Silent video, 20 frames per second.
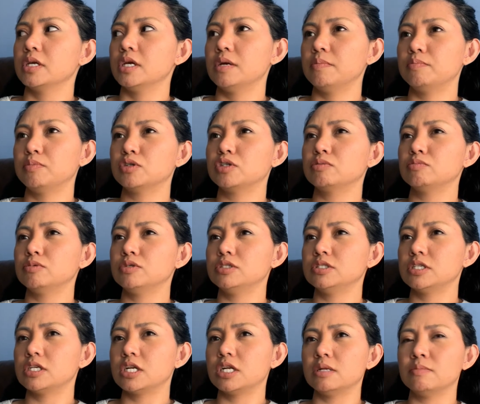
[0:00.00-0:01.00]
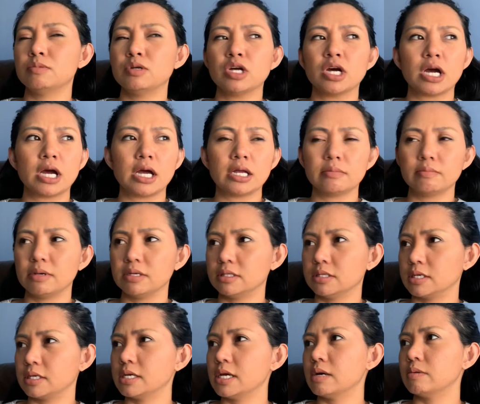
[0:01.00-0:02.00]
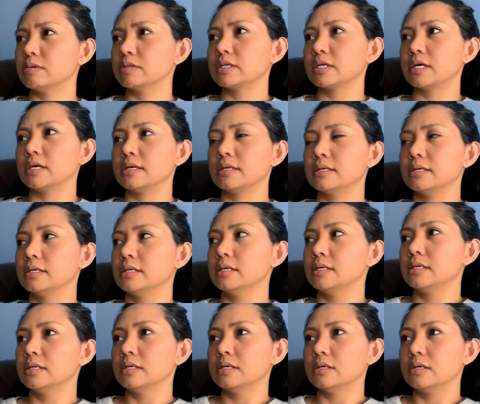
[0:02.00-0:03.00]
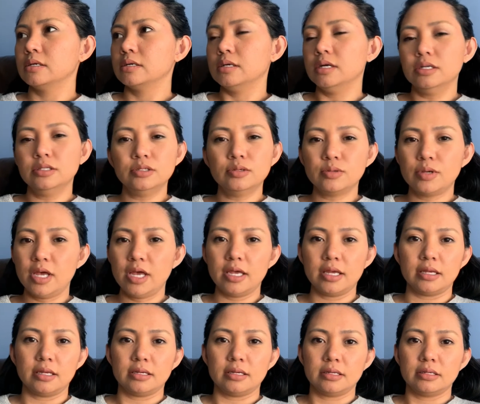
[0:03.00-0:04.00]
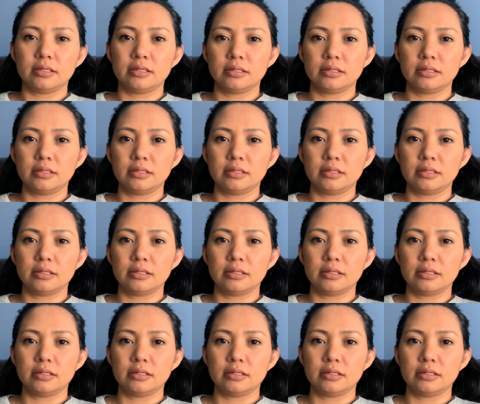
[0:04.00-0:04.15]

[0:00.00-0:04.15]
i-push mo yung sarili mo na kahit may tagyawat ka, it's okay.